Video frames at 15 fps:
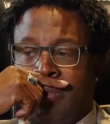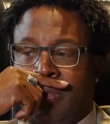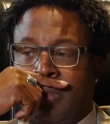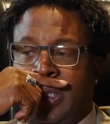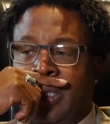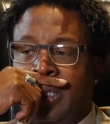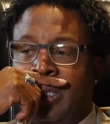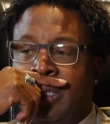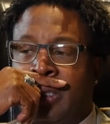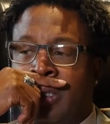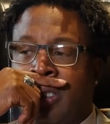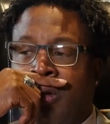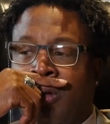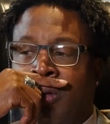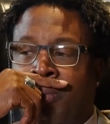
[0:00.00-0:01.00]
Let's
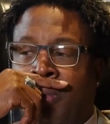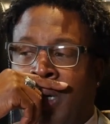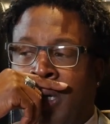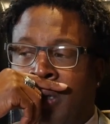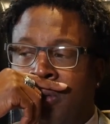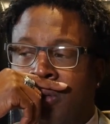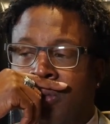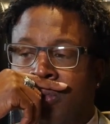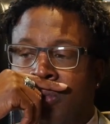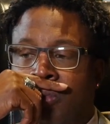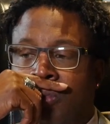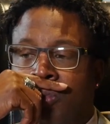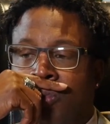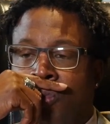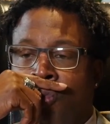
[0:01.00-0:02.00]
talk about
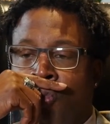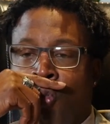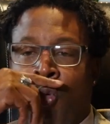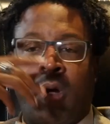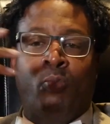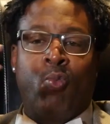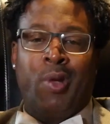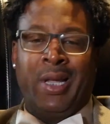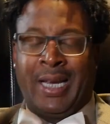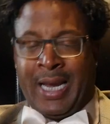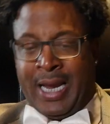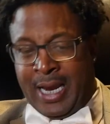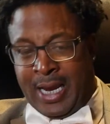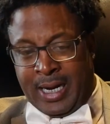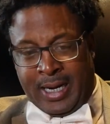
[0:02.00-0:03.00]
what we
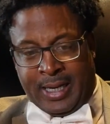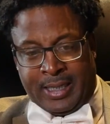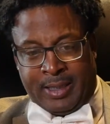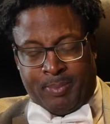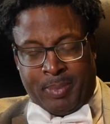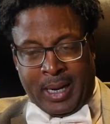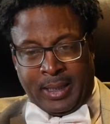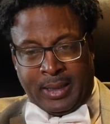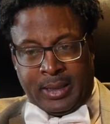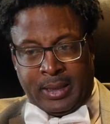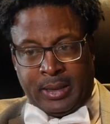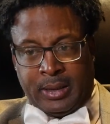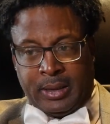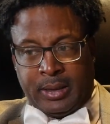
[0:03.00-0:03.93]
can expect